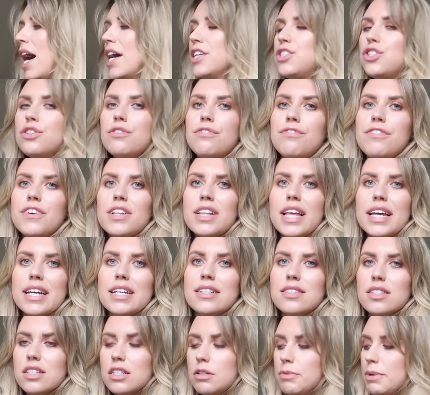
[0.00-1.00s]
I do feel like
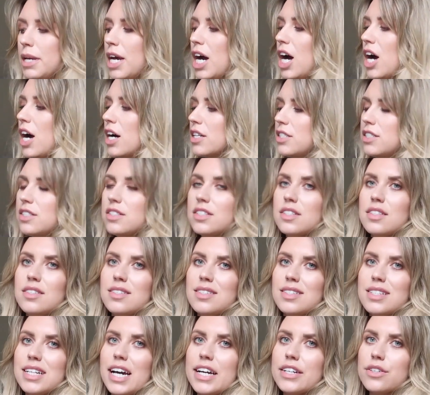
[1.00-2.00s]
it's going to be harder to
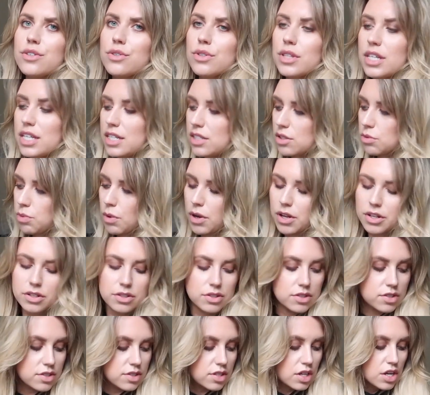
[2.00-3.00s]
style these
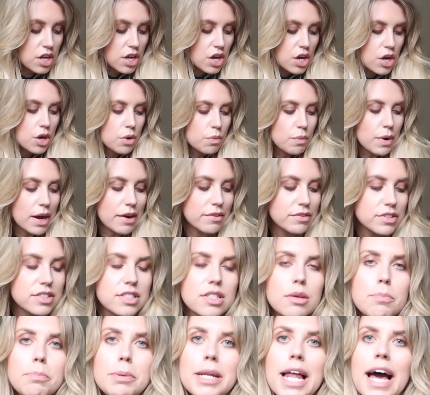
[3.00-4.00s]
ones,
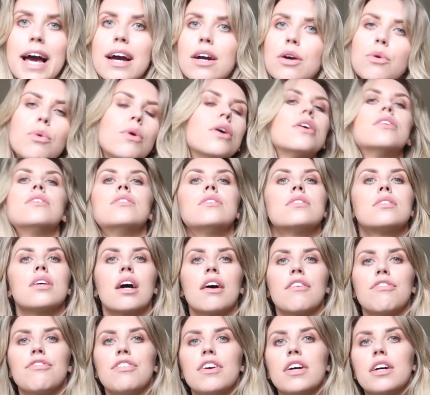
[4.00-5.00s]
whereas the black ones
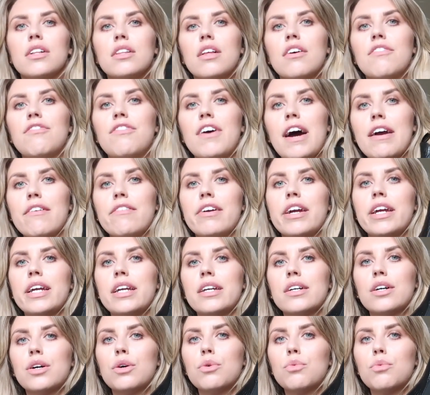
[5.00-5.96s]
I feel are very